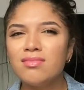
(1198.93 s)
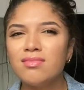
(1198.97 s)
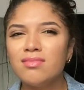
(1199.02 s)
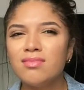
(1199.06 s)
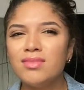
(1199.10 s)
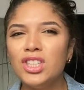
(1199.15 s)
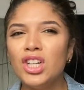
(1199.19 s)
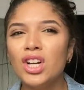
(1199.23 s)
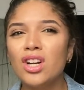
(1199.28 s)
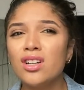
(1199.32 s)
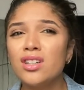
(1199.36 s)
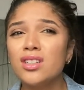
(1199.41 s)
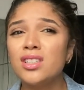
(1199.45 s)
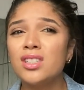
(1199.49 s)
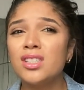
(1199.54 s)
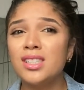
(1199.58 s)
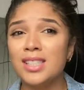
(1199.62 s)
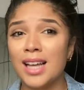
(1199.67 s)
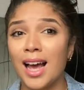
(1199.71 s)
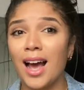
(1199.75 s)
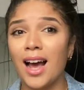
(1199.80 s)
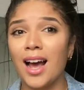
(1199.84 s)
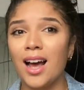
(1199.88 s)
You're
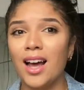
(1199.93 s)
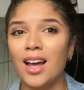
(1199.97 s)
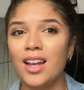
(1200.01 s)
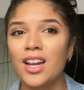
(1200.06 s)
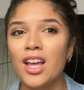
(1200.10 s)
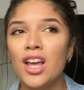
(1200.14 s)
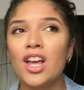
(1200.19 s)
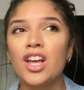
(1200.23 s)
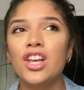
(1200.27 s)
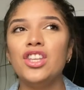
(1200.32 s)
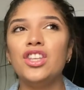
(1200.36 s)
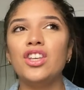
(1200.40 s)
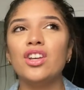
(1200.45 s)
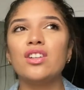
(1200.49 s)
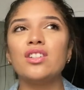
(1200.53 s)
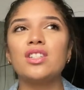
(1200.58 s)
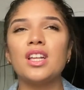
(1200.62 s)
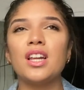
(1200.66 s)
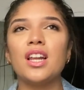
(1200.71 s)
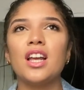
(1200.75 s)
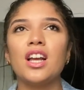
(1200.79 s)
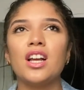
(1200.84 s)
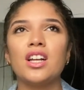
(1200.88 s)
sad. You're
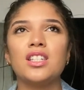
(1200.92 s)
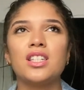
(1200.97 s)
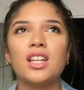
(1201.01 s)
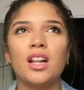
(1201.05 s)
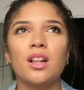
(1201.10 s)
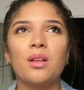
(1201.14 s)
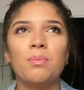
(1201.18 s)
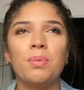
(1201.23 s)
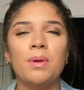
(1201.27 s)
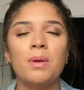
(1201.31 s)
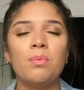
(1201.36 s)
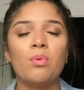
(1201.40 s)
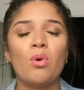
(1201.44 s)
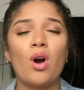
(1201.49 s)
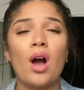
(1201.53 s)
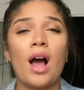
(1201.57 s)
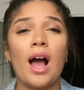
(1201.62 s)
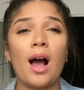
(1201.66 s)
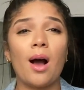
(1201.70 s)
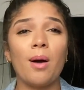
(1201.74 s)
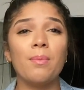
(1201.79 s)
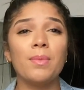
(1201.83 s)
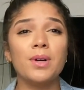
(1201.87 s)
sitting here telling people
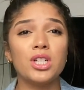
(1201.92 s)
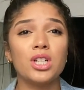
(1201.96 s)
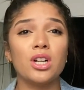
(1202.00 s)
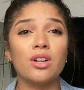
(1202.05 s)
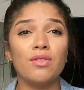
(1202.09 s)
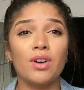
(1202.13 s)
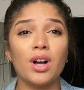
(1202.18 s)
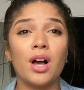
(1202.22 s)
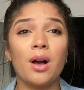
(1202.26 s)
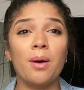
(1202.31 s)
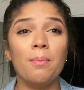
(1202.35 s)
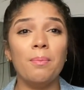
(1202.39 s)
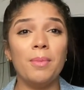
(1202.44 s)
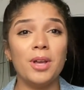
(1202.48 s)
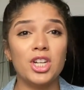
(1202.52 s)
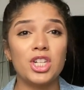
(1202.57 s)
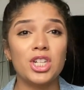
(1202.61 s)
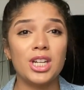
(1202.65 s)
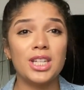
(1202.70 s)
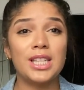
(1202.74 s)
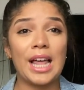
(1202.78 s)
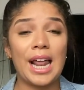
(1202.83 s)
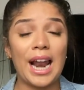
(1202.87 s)
how much of a
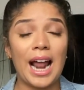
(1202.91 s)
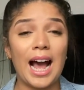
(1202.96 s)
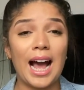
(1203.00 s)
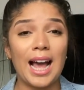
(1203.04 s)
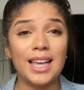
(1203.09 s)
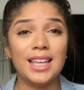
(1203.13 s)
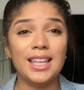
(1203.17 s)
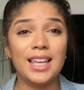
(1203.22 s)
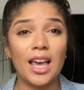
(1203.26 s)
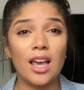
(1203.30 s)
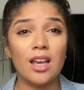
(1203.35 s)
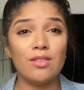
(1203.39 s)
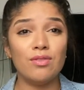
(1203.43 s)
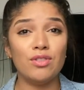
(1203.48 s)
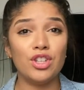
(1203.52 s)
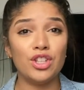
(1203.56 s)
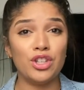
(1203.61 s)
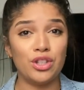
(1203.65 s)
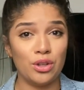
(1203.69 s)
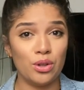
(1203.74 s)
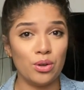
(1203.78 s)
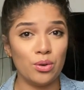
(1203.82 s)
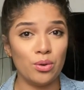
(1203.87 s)
commission that I
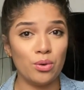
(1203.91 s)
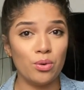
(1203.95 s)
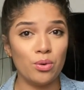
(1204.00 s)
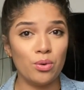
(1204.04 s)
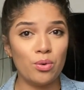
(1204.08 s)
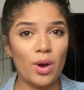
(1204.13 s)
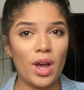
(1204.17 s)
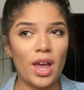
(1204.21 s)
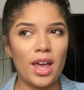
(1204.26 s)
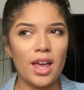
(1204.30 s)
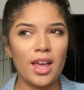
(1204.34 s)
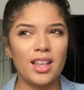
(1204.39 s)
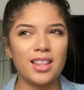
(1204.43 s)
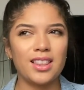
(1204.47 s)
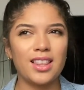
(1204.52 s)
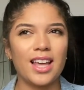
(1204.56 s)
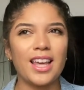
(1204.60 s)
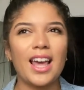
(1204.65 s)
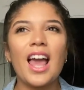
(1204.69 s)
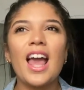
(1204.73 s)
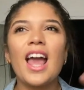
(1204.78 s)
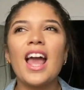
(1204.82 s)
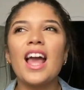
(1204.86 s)
gave you. And
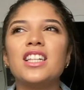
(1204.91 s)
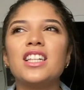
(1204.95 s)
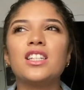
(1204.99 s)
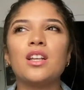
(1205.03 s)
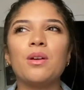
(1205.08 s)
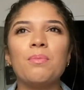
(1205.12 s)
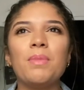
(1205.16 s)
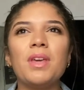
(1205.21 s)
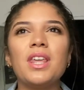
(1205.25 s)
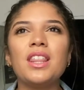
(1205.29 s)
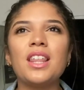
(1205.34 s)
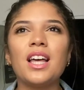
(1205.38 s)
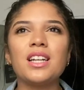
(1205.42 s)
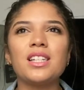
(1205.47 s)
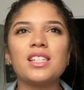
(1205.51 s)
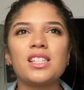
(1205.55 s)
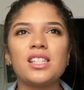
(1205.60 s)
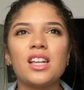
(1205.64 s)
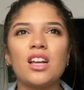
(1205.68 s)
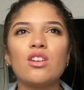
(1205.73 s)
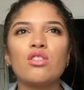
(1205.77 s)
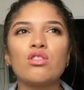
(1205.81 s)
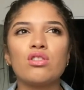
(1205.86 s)
like, to me, that
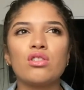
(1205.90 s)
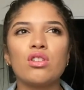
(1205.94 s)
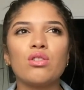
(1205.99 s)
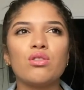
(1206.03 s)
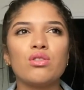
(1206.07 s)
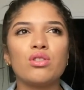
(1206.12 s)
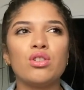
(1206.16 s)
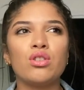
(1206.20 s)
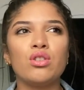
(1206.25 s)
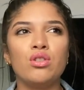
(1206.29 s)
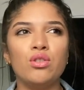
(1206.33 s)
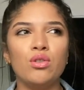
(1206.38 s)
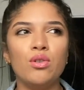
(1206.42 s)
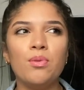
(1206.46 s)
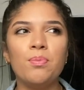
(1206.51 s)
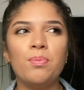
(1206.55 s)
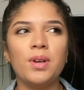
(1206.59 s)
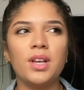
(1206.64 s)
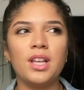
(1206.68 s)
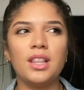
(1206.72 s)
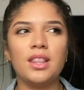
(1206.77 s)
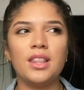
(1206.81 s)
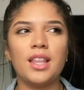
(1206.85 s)
sounds so
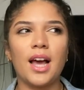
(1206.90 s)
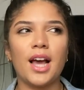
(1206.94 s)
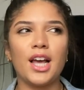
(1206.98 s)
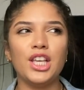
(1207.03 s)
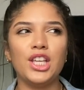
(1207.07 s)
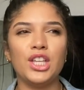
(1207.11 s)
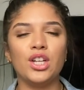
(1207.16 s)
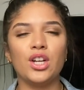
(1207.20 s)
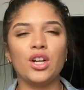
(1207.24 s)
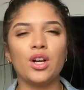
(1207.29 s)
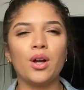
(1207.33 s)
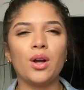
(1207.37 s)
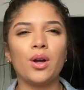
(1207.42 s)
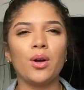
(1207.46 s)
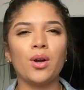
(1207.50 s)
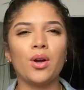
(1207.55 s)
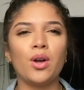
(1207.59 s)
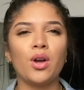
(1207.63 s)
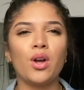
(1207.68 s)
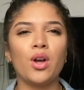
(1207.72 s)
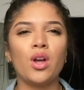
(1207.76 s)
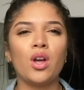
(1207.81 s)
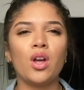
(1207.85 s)
stupid that
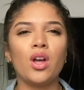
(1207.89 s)
you're